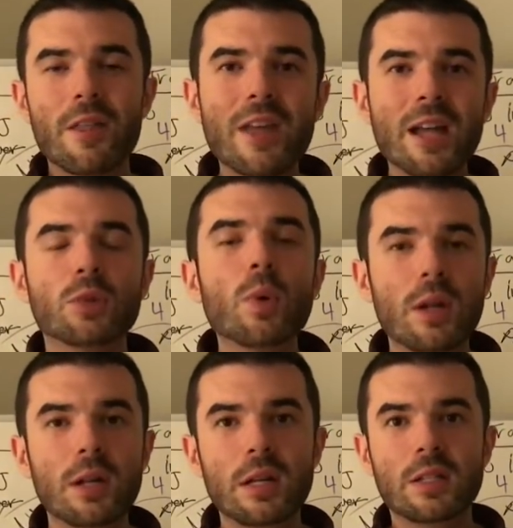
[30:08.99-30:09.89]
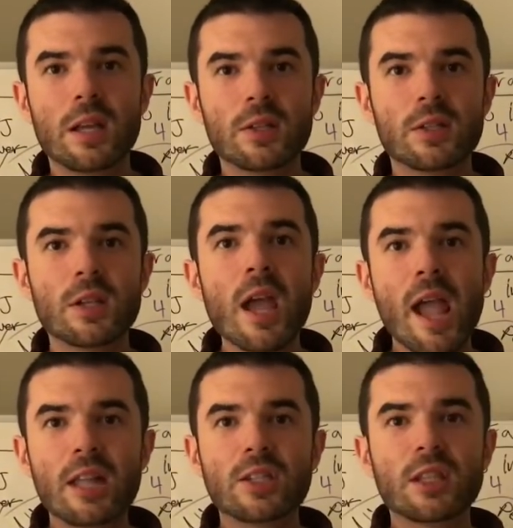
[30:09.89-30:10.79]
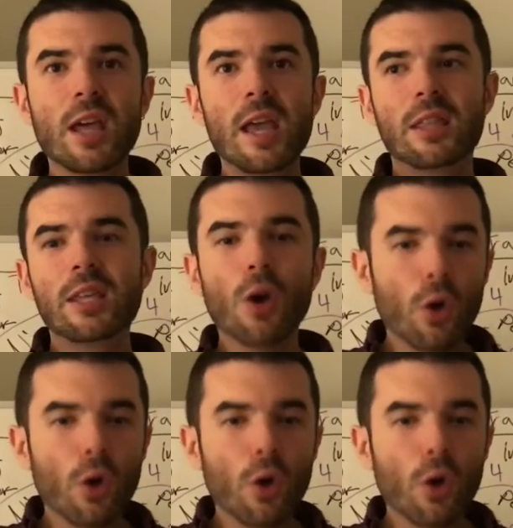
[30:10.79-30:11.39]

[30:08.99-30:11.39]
That's what it exists. It's like the